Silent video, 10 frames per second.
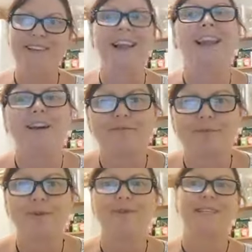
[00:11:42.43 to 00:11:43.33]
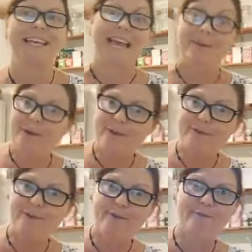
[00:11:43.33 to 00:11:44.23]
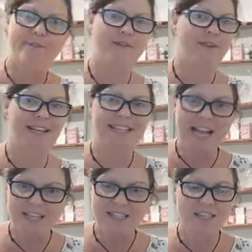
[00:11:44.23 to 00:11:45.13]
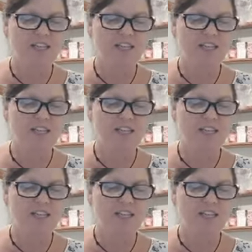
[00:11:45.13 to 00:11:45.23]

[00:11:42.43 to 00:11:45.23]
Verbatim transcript: I love prunes. Kiwi fruit, it's fantastic.